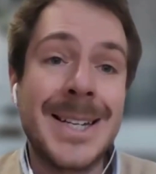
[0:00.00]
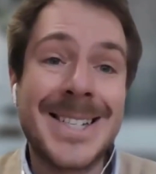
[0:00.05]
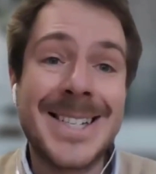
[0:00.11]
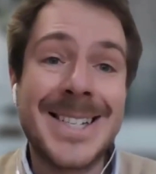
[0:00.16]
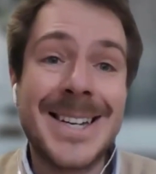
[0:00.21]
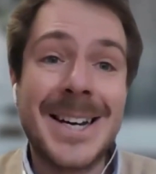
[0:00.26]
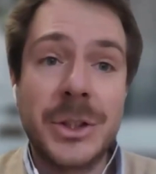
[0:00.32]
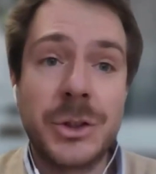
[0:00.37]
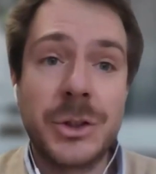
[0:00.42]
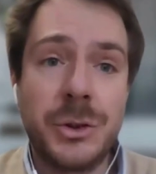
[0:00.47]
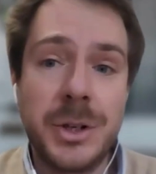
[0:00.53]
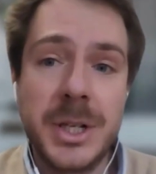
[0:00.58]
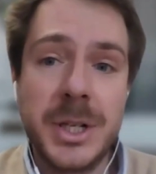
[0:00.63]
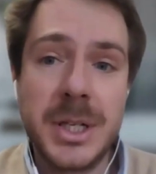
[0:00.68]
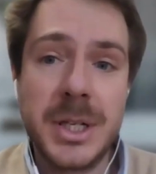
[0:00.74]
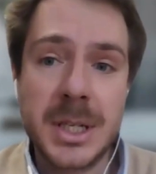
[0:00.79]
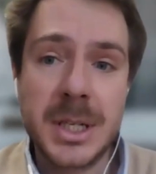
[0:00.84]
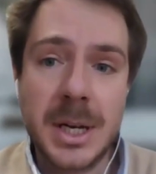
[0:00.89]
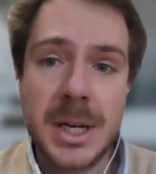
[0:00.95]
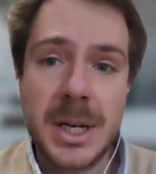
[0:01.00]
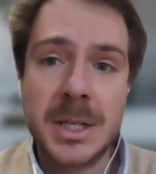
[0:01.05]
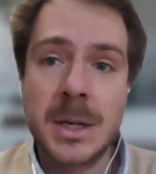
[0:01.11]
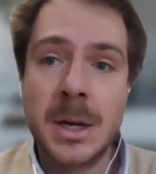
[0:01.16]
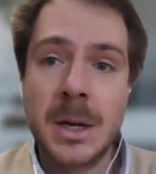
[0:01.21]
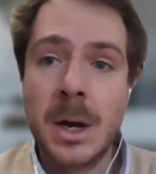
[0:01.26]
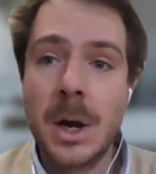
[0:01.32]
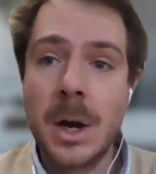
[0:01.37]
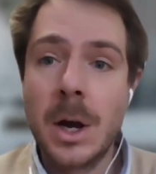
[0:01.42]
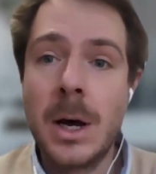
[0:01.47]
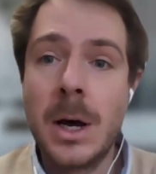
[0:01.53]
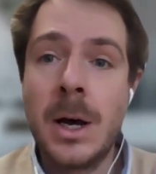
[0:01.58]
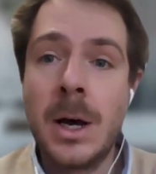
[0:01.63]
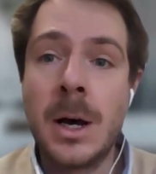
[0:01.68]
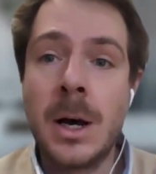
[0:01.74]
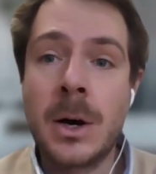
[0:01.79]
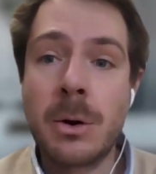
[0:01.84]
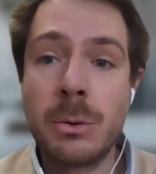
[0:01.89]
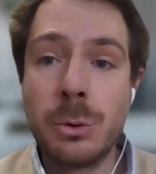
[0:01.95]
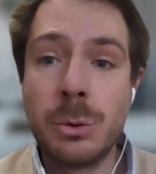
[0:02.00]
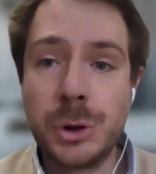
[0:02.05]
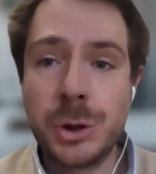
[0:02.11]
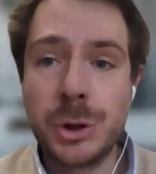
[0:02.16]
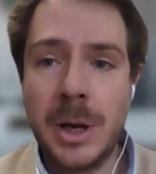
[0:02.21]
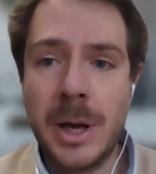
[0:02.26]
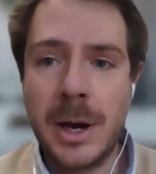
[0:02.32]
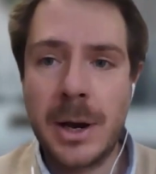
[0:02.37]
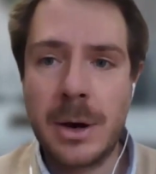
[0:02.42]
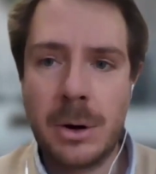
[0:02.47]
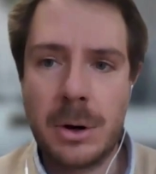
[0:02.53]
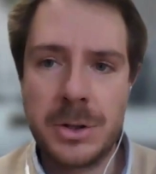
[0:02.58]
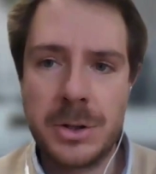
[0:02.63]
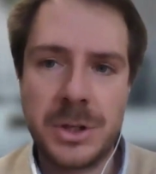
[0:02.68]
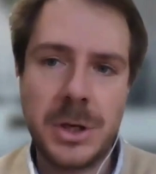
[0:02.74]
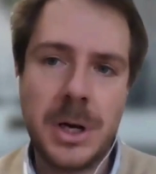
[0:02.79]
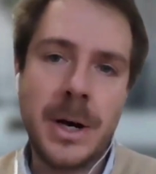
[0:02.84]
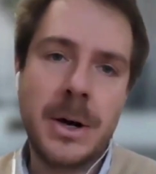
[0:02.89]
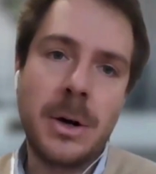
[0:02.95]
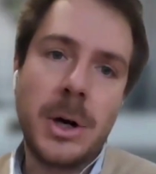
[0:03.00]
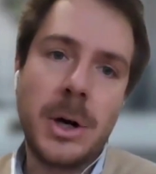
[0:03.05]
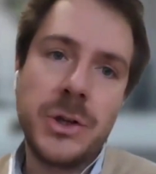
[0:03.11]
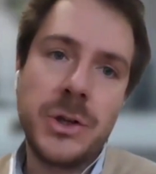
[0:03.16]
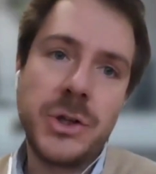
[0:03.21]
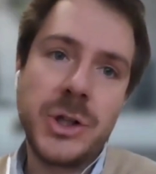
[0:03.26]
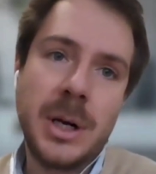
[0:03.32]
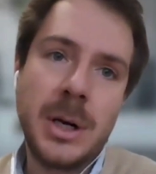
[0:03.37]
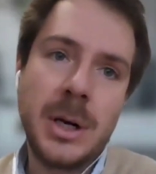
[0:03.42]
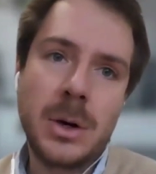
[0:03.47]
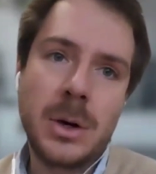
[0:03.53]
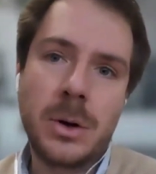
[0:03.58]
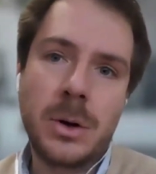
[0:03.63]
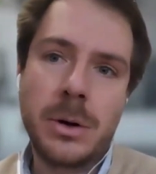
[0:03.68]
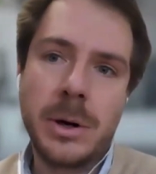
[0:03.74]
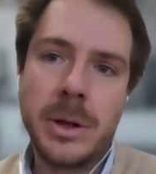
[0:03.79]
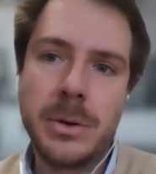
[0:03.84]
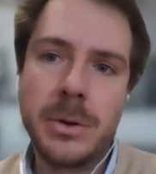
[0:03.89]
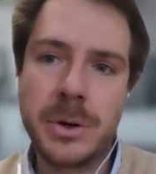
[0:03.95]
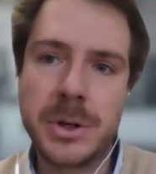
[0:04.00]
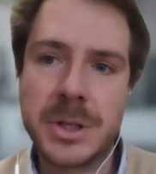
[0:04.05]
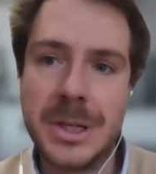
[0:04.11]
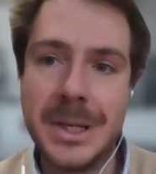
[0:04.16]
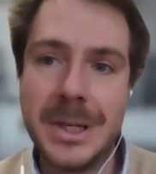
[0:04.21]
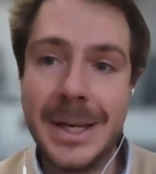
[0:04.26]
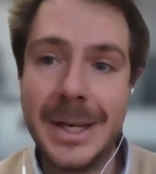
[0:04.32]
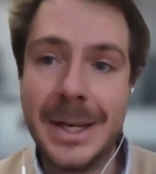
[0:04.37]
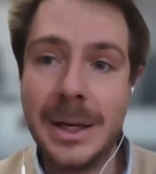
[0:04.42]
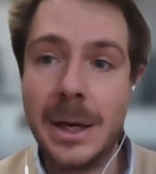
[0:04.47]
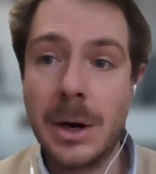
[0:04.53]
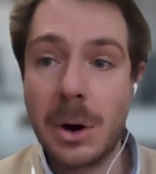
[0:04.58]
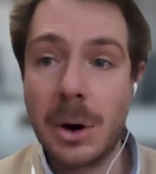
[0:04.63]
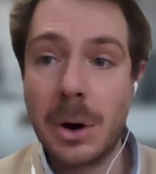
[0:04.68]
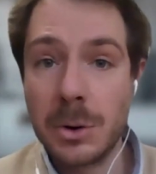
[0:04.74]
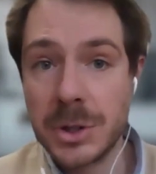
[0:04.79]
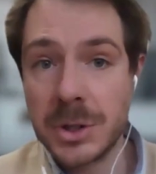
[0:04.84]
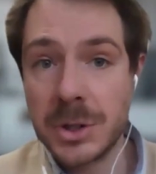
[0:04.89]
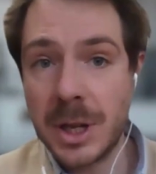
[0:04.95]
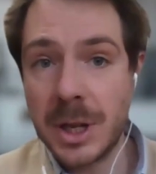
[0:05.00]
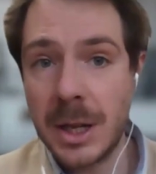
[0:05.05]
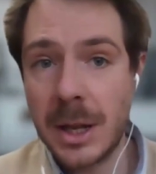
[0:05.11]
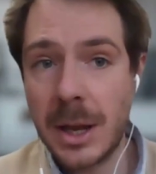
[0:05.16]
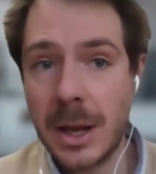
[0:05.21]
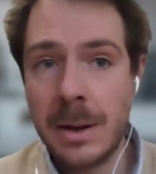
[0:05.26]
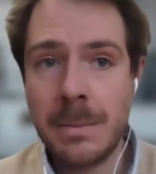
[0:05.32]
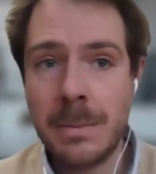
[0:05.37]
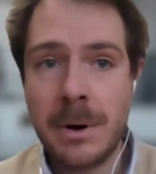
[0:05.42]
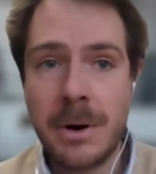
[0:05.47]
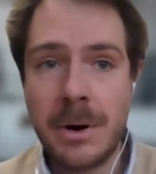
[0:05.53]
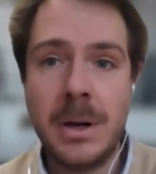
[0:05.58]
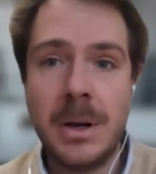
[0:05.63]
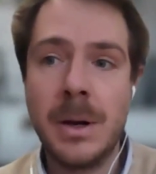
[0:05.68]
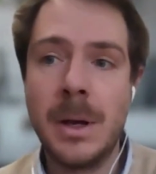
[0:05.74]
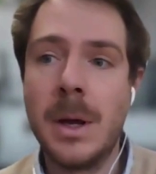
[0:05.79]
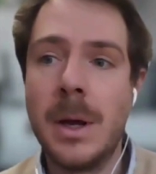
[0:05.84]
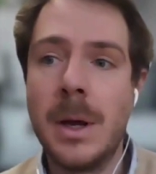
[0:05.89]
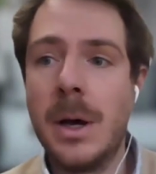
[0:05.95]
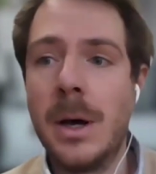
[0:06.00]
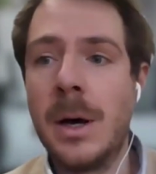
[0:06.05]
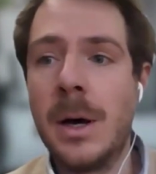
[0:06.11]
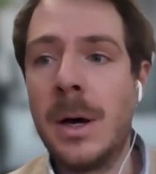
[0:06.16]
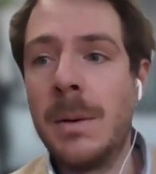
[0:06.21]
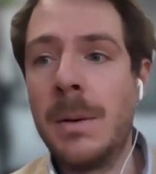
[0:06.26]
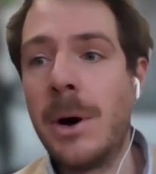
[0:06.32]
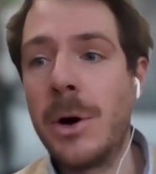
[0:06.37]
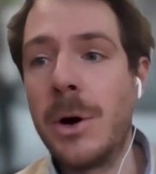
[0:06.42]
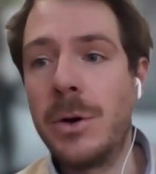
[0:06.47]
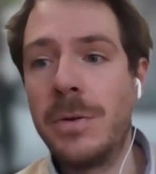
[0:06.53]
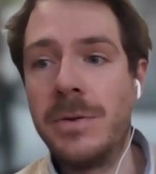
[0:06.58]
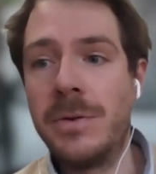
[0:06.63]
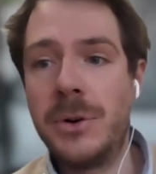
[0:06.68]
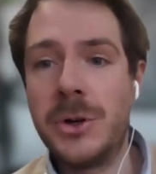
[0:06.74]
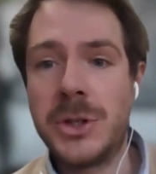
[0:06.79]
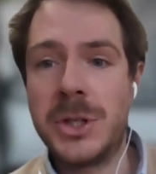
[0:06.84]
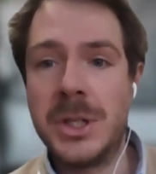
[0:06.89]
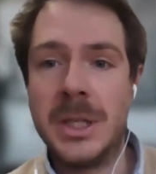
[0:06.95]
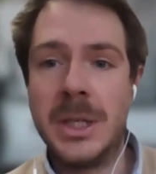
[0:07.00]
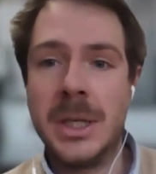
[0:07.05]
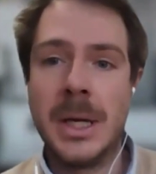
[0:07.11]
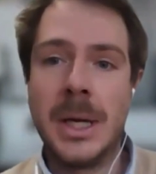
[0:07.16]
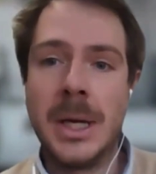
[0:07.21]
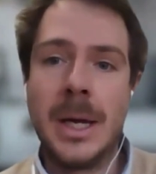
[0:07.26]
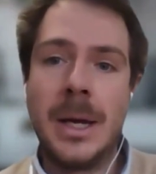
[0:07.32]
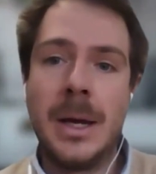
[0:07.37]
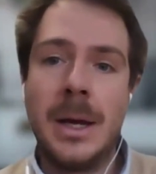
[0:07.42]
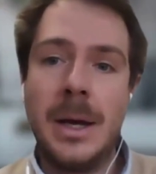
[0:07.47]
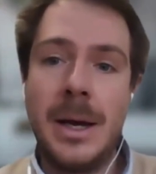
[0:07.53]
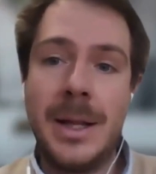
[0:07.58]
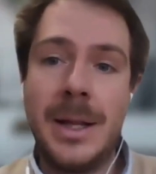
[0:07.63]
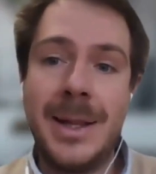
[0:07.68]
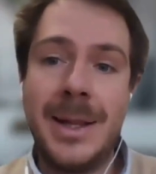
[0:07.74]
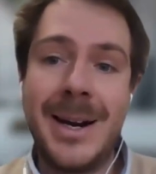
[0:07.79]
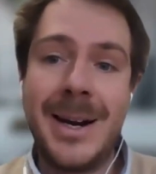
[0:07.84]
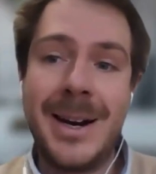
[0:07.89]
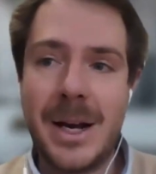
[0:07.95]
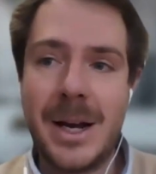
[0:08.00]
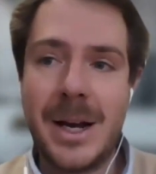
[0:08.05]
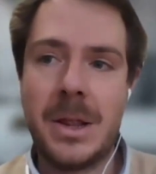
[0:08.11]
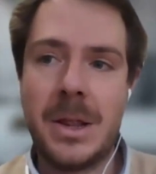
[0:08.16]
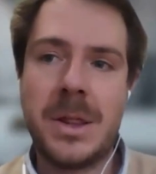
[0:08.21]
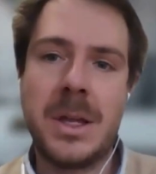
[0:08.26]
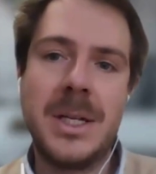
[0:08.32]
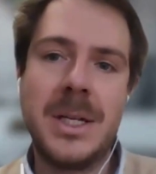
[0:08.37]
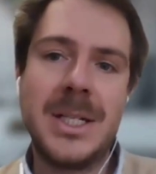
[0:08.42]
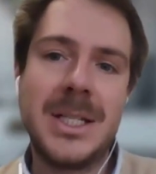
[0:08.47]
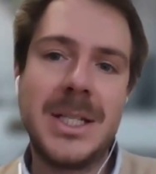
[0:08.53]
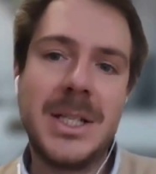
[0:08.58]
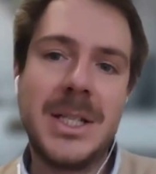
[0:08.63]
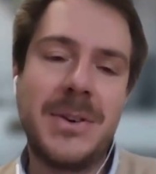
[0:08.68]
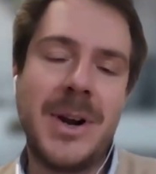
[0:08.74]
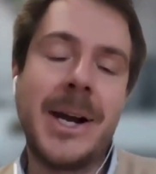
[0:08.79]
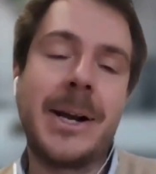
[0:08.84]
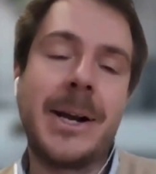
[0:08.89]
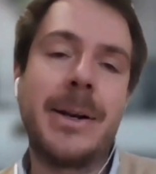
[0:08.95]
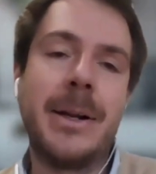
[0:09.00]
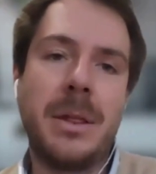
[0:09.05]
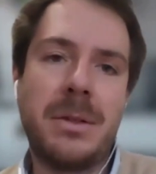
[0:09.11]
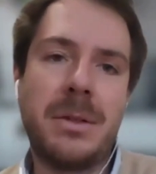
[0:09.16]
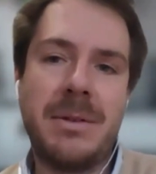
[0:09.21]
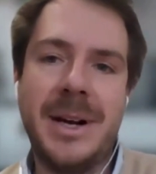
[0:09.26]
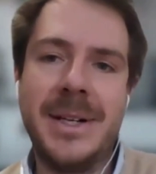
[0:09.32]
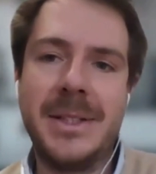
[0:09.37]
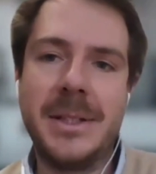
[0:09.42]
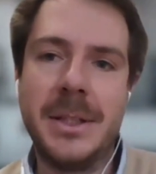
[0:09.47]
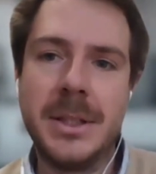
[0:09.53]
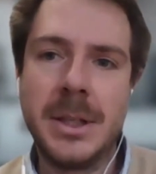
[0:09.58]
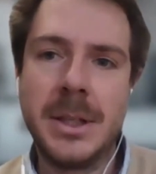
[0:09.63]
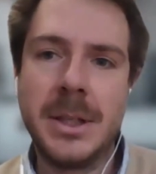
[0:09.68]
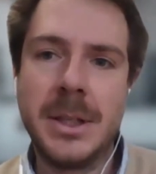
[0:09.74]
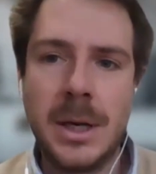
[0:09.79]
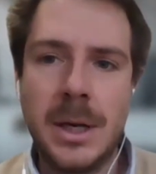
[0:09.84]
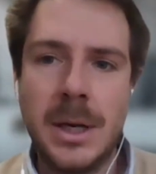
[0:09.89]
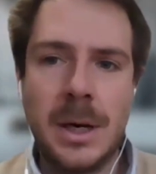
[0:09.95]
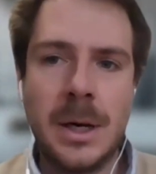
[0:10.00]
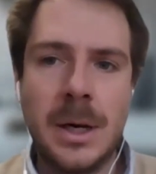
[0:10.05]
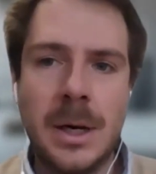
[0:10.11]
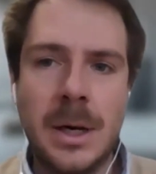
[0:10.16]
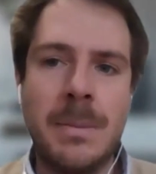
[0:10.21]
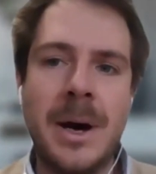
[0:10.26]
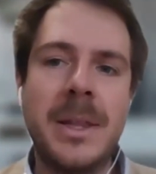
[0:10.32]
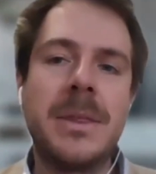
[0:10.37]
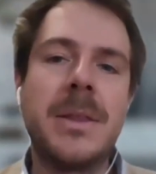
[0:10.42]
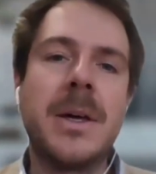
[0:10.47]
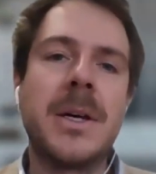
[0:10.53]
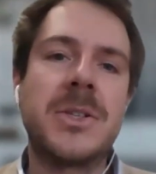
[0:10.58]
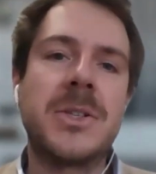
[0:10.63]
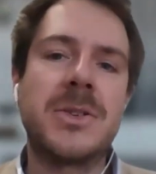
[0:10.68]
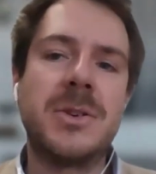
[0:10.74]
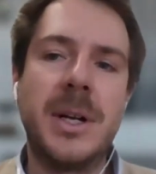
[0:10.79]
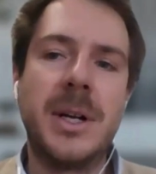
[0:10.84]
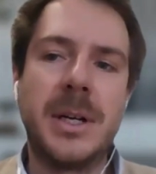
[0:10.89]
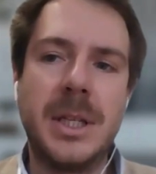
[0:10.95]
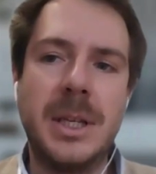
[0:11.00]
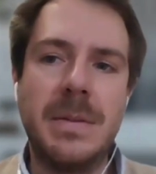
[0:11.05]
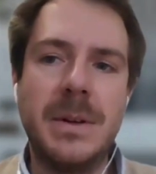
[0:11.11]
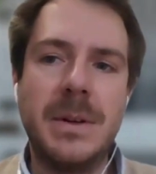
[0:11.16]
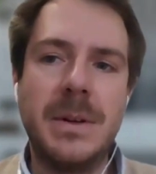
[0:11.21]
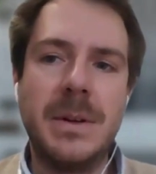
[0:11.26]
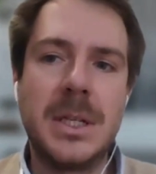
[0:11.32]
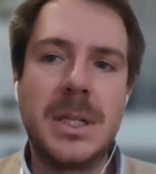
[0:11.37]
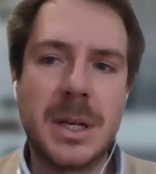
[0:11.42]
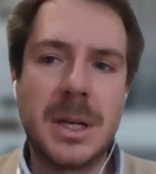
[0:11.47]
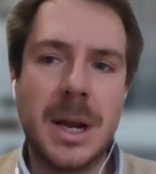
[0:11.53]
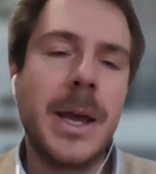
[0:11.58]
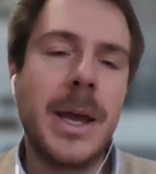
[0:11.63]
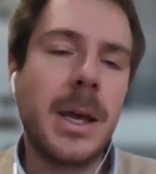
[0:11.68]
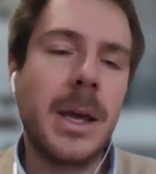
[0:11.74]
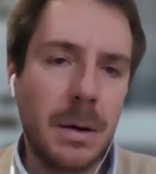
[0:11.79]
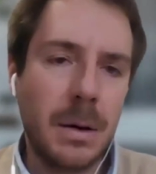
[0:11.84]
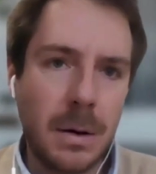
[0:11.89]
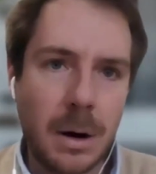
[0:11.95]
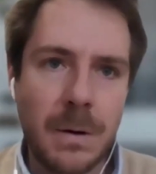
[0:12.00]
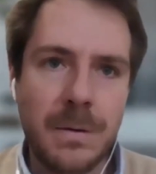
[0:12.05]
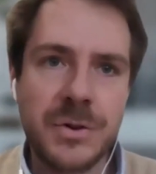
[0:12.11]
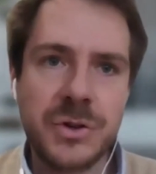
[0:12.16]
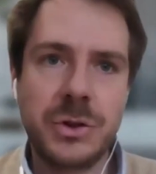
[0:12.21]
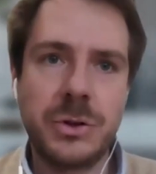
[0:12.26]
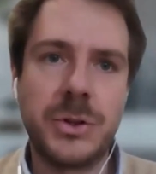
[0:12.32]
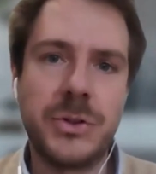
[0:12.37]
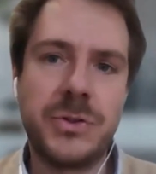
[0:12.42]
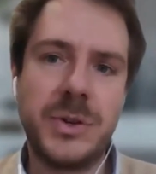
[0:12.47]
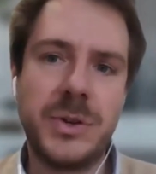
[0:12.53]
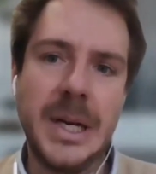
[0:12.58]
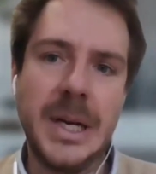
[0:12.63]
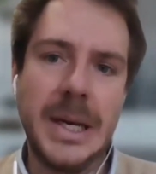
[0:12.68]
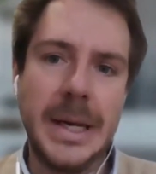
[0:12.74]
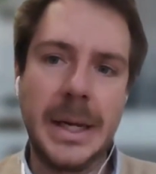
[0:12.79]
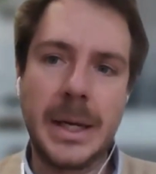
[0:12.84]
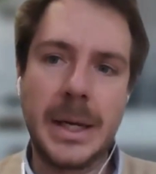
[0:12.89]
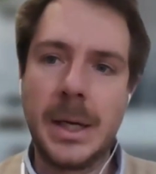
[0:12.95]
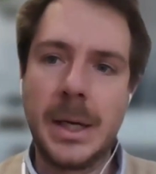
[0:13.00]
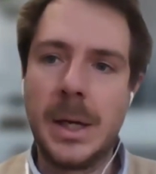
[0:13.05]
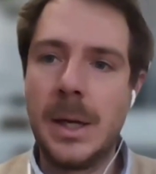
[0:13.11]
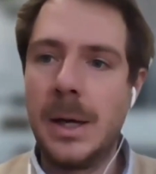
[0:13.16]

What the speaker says: sanctuaries, as crucial ecological corridors linking coastal and marine biodiversity, and their health is directly threatened by industrial activities like offshore drilling.